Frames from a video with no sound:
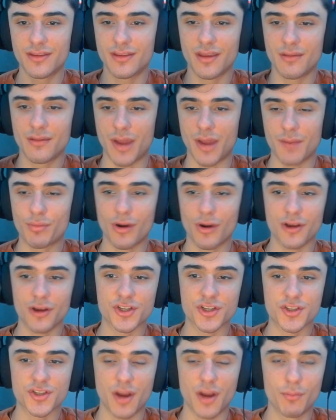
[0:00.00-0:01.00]
my
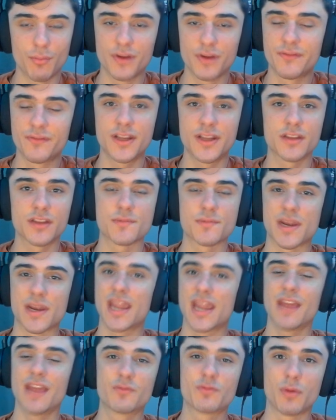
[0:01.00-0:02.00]
Project Zomboid videos, my
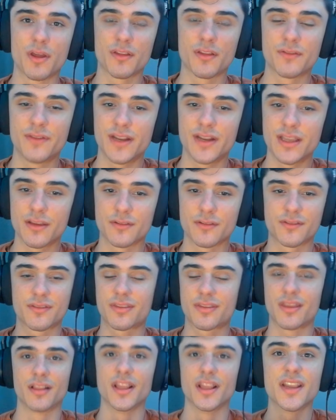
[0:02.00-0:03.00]
Cave Dweller
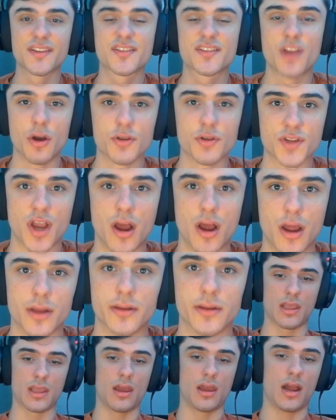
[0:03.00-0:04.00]
videos, the list goes
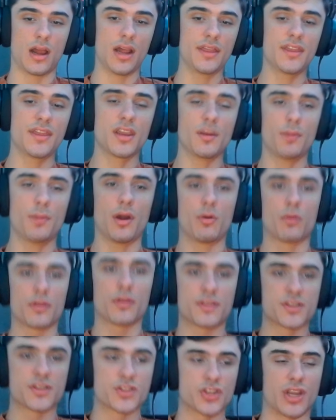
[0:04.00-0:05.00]
on. I think about
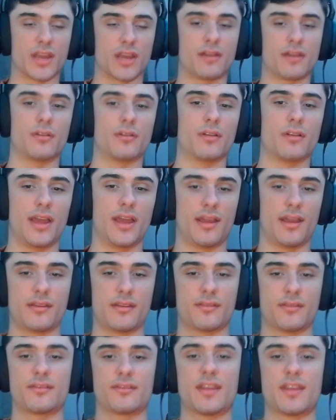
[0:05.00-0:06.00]
where this channel
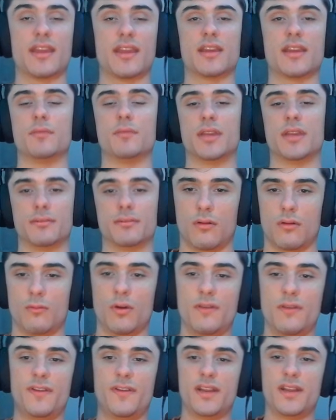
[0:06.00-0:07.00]
has taken me.
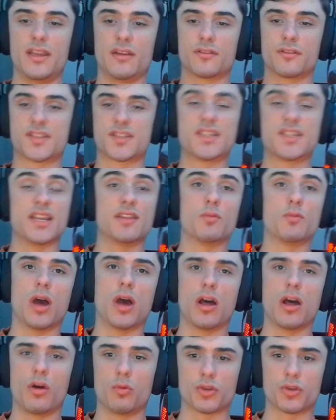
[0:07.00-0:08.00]
What videos did
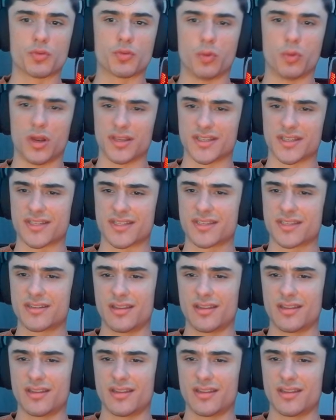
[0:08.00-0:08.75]
well, which ones